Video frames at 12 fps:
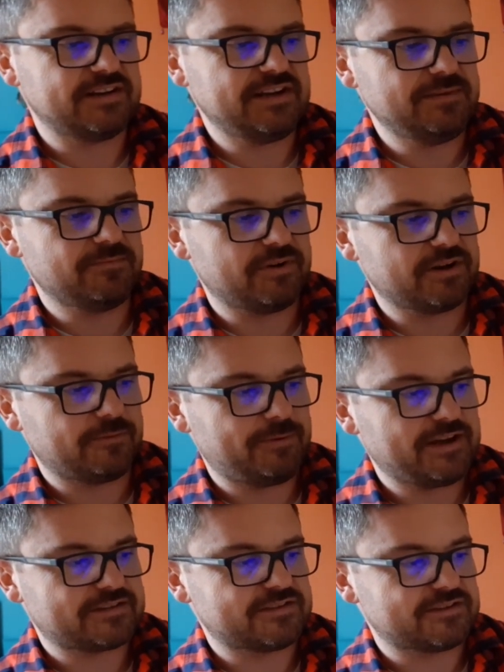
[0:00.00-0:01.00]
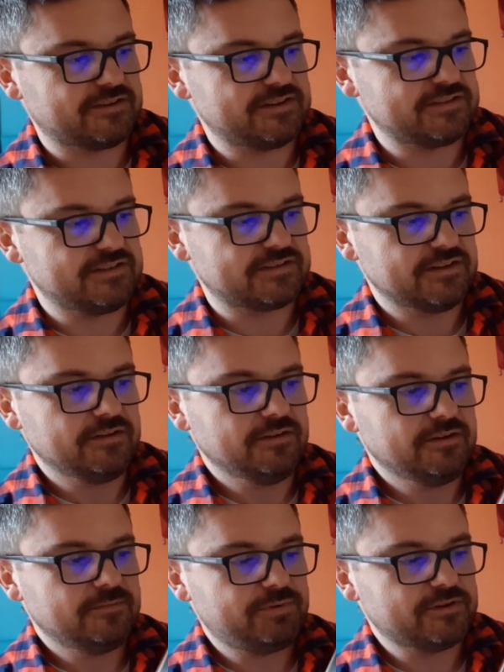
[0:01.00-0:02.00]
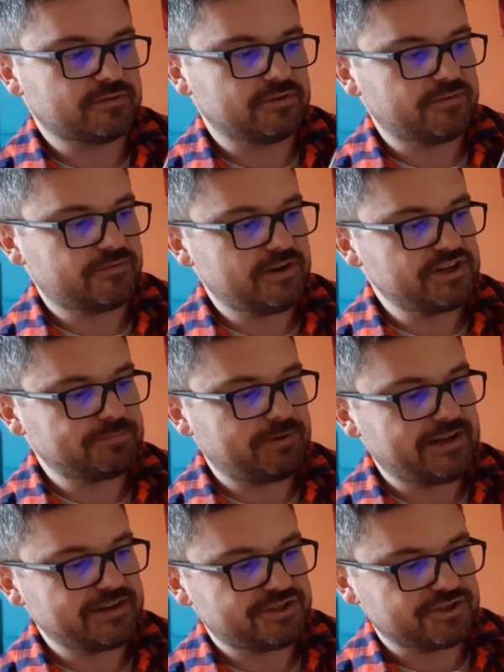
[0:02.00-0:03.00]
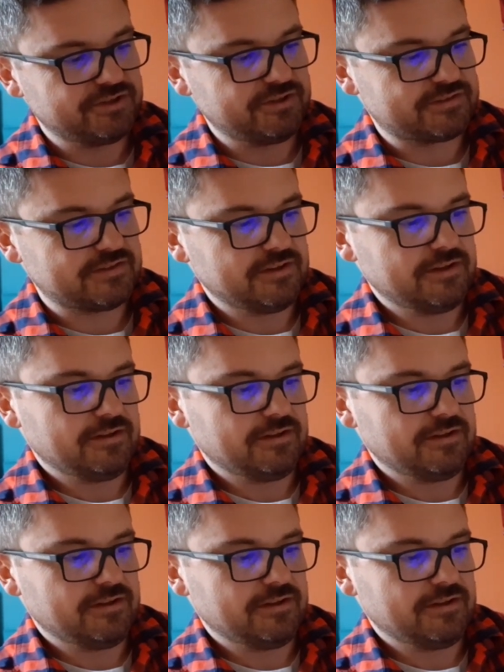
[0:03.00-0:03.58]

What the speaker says: limbering up exercises, put on a fresh plaid shirt,